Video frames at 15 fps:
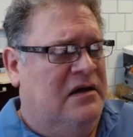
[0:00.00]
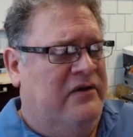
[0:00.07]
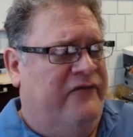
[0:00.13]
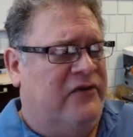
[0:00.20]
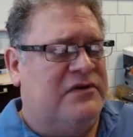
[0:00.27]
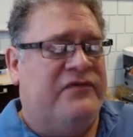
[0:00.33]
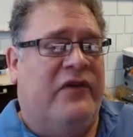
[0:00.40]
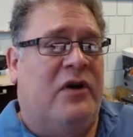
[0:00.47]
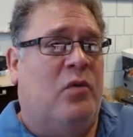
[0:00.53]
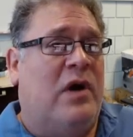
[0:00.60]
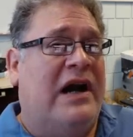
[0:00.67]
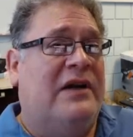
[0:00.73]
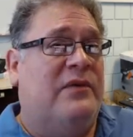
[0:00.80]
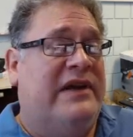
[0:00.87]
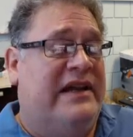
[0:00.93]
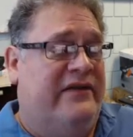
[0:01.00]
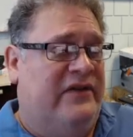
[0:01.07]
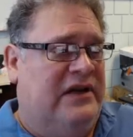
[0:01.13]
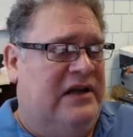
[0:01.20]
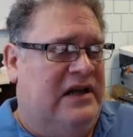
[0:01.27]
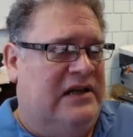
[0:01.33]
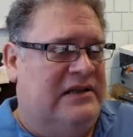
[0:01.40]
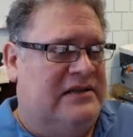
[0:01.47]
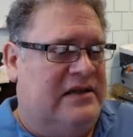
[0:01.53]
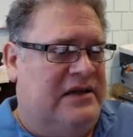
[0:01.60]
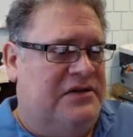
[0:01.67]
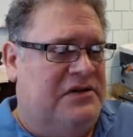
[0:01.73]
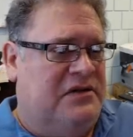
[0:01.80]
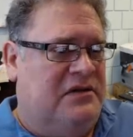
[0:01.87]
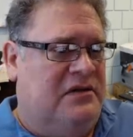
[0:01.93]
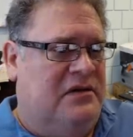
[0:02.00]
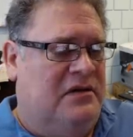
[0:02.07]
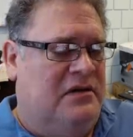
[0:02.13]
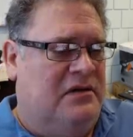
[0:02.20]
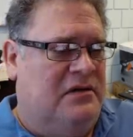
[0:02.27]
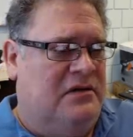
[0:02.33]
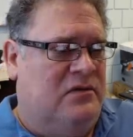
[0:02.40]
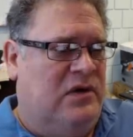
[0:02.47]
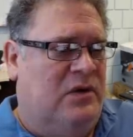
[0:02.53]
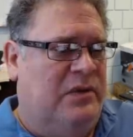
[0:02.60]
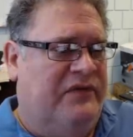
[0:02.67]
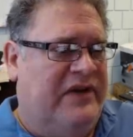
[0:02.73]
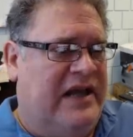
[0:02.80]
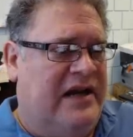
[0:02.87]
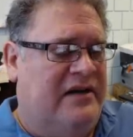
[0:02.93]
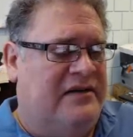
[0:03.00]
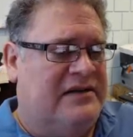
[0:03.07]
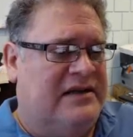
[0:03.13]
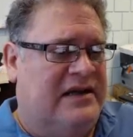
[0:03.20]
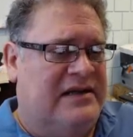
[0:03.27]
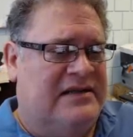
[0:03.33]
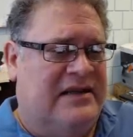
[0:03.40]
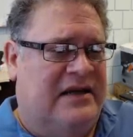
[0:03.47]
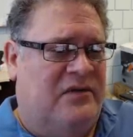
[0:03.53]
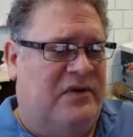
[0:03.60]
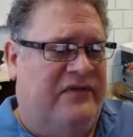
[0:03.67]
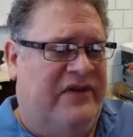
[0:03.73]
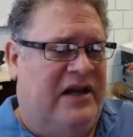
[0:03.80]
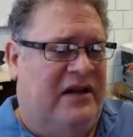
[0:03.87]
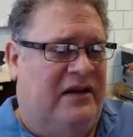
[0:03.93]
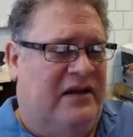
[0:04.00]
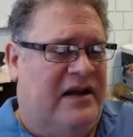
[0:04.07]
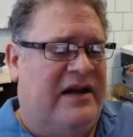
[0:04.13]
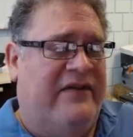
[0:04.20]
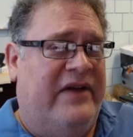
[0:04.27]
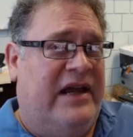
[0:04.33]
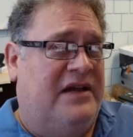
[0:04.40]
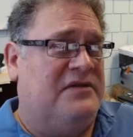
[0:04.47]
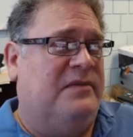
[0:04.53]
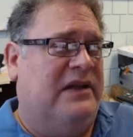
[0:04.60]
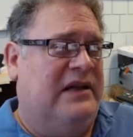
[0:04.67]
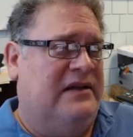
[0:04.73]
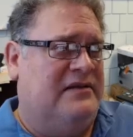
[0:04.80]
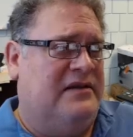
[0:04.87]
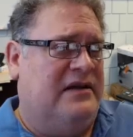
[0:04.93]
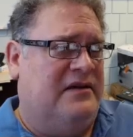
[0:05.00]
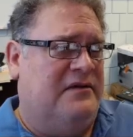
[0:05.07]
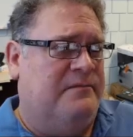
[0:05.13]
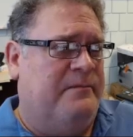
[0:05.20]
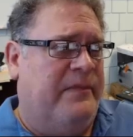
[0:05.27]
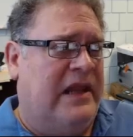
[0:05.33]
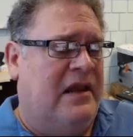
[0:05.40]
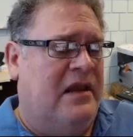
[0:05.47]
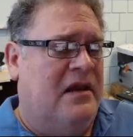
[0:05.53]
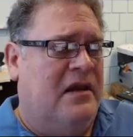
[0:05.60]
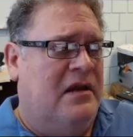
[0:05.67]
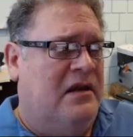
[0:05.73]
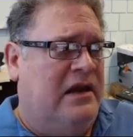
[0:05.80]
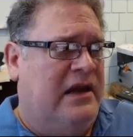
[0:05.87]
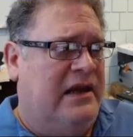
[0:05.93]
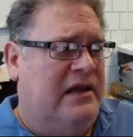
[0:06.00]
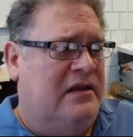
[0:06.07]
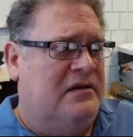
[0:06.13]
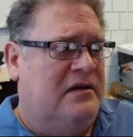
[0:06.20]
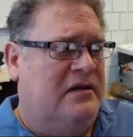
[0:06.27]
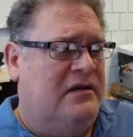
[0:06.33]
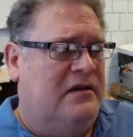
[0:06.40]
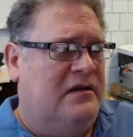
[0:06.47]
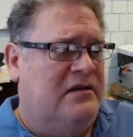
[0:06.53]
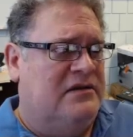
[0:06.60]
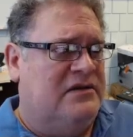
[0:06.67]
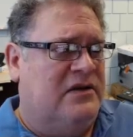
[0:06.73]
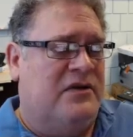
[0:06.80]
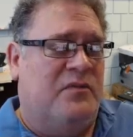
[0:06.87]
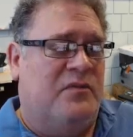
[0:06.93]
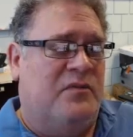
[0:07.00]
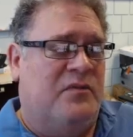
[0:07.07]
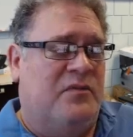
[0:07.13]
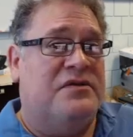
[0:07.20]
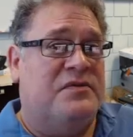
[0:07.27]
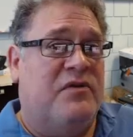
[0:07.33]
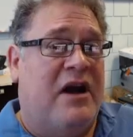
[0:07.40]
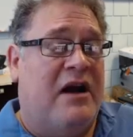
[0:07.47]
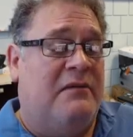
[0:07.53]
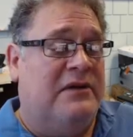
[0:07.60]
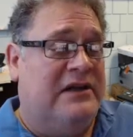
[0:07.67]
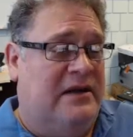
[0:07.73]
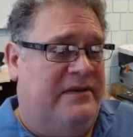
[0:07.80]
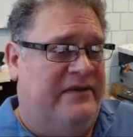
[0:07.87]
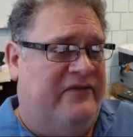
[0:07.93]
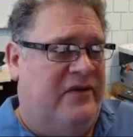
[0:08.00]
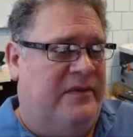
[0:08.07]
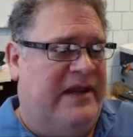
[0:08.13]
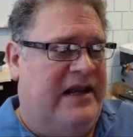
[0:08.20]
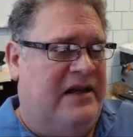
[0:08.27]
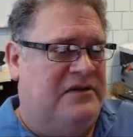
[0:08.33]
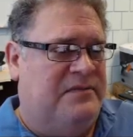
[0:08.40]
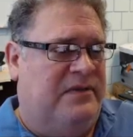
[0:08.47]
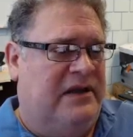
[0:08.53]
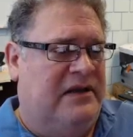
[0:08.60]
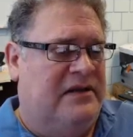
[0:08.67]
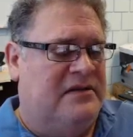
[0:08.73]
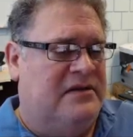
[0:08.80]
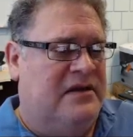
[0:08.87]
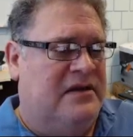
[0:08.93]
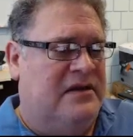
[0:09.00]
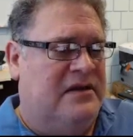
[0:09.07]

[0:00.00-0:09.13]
first of all, why do we have the condensation? Well, we've kind of discussed that. We've got a lot of houseplants here. And so the moisture is probably coming from the houseplants.